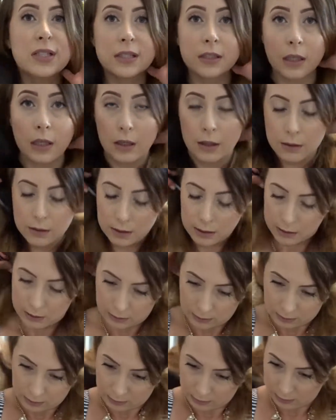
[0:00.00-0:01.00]

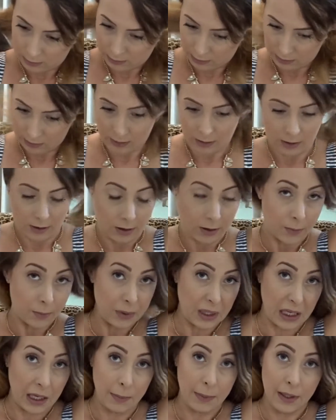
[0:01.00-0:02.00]
since
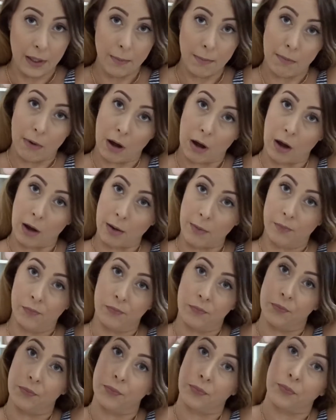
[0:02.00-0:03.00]
becoming a
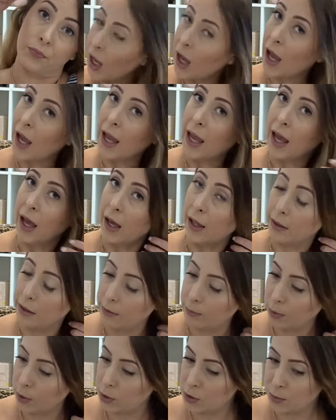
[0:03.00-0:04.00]
mom, I had
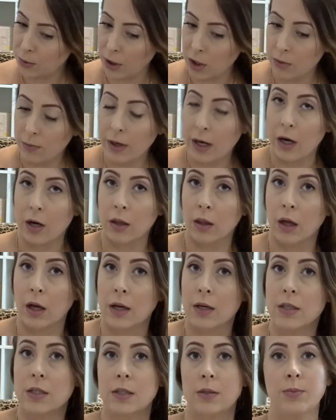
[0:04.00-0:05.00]
the postpartum hair
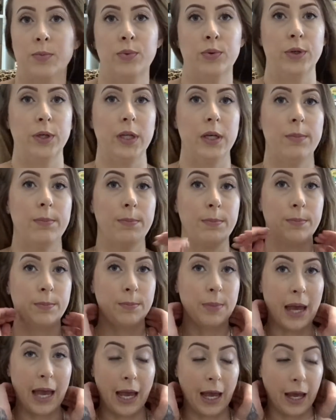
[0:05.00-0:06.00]
loss pretty
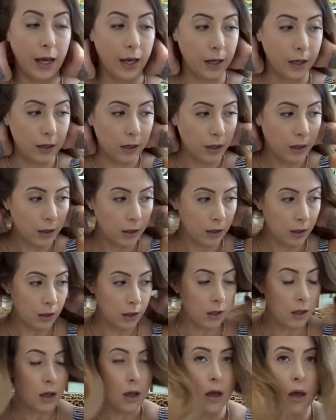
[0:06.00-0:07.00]
bad,
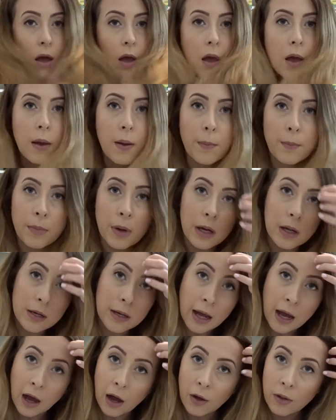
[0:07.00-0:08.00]
but
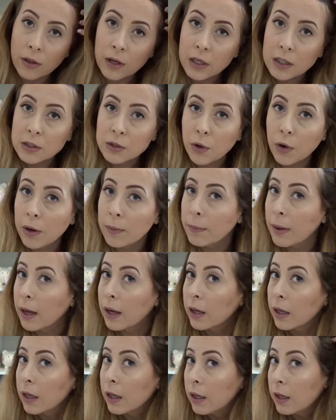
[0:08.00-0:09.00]
now that it's growing
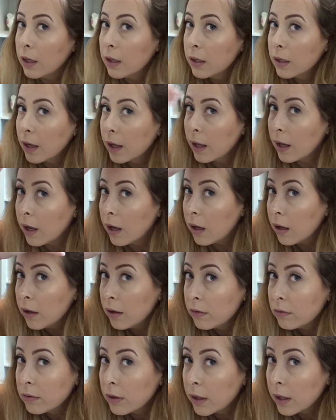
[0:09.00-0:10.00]
back in, I
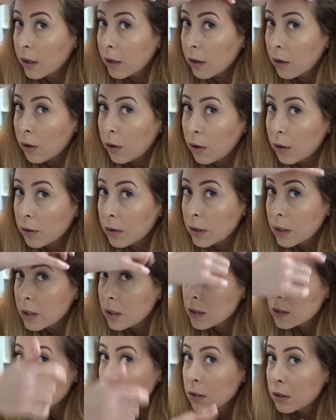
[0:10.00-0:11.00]
have like all
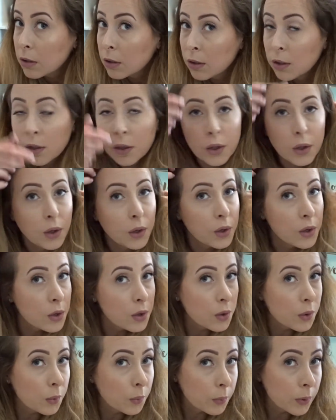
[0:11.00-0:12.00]
these
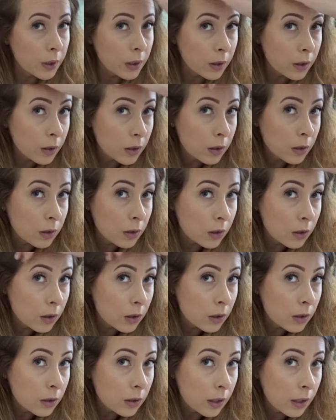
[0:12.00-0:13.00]
weird
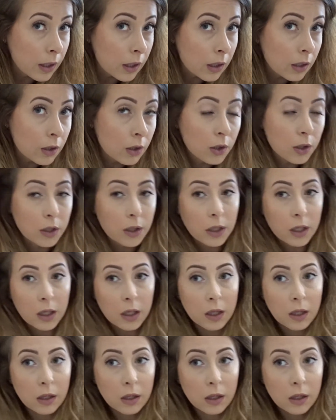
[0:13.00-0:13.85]
little like curly